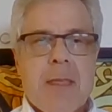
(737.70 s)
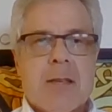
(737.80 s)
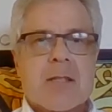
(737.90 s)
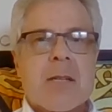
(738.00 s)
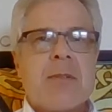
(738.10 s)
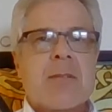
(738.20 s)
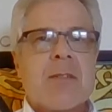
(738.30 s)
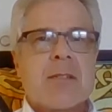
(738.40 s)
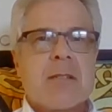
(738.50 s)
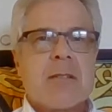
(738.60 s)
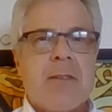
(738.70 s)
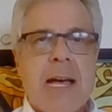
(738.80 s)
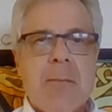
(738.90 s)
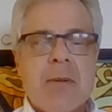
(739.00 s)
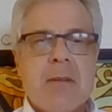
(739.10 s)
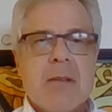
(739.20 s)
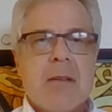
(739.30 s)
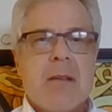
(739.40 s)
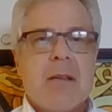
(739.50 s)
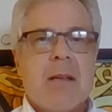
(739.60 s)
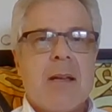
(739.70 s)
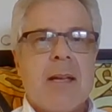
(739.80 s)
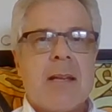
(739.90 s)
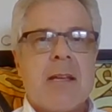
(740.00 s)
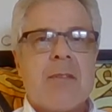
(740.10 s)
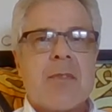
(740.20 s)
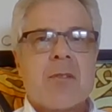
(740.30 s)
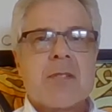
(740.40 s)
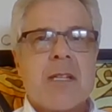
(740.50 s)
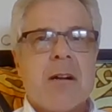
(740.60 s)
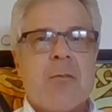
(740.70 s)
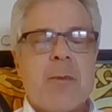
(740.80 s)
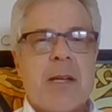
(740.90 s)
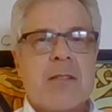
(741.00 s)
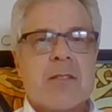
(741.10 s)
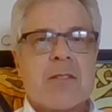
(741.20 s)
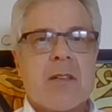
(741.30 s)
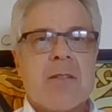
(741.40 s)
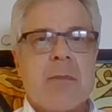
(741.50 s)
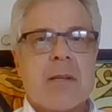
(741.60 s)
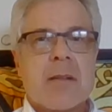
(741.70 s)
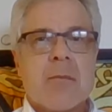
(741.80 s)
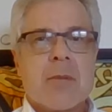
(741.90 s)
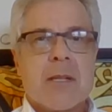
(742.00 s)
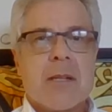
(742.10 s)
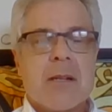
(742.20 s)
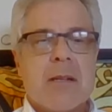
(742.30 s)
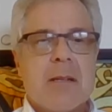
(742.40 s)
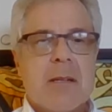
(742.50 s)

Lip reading: subject visits have happened and if those CRF pages have been completed.